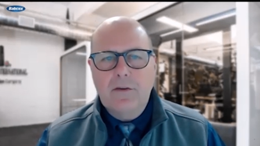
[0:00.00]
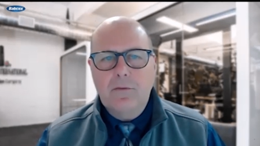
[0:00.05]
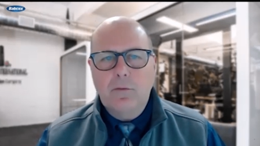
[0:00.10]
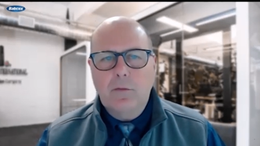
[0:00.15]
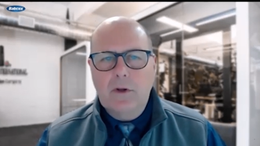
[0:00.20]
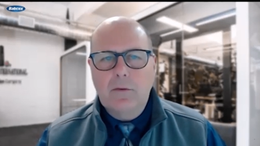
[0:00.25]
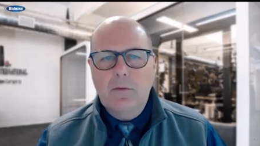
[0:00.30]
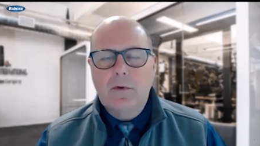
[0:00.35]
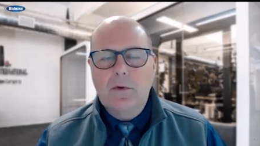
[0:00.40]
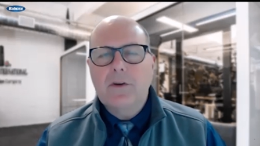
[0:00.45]

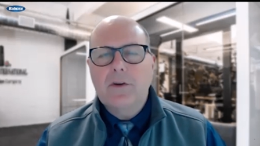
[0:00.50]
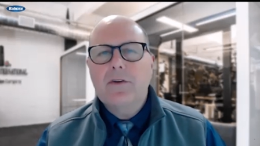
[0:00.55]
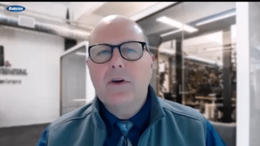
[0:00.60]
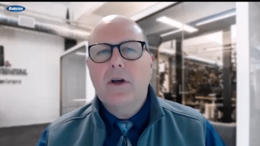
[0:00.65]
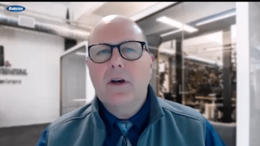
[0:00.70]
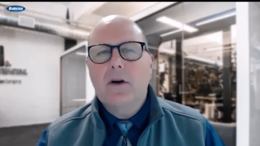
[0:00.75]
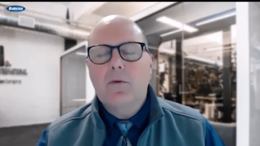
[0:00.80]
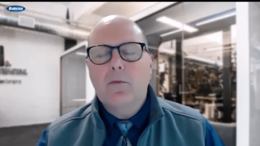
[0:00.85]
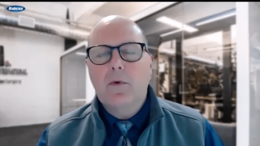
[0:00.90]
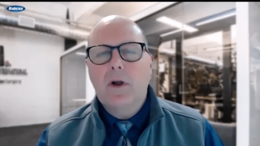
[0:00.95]
when a
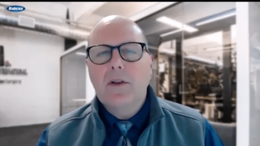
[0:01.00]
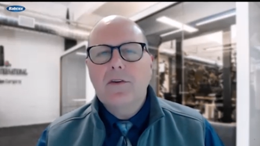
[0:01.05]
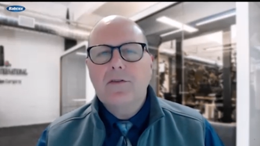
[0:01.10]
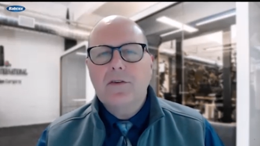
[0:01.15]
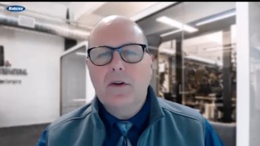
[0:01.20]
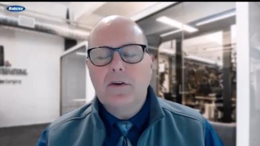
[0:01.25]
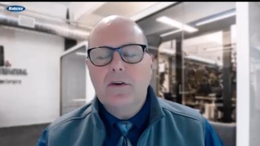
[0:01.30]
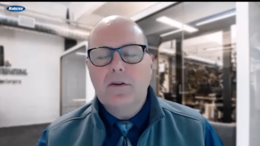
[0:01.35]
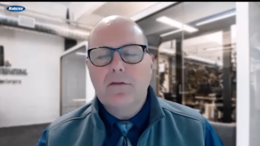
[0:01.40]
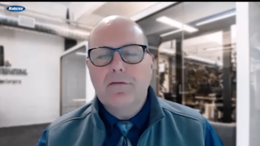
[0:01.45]
tire runs
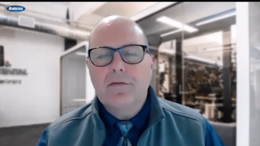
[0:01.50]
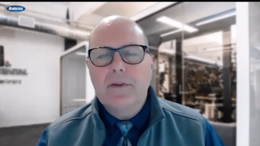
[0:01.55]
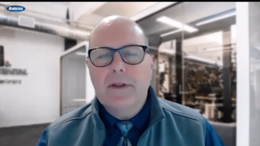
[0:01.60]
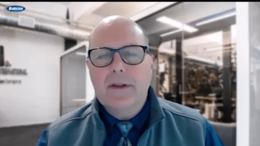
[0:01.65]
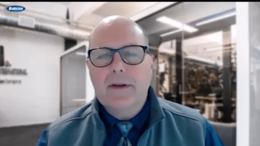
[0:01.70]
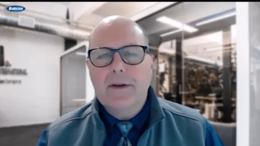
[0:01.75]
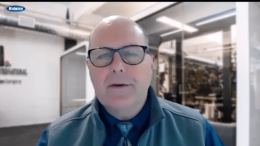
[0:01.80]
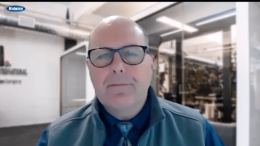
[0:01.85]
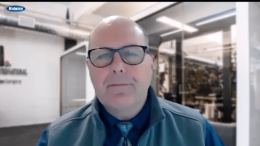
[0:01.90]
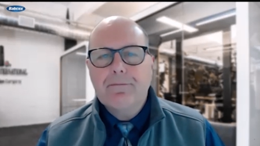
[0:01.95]

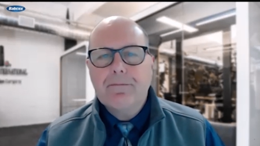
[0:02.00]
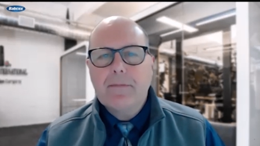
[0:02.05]
underinflated,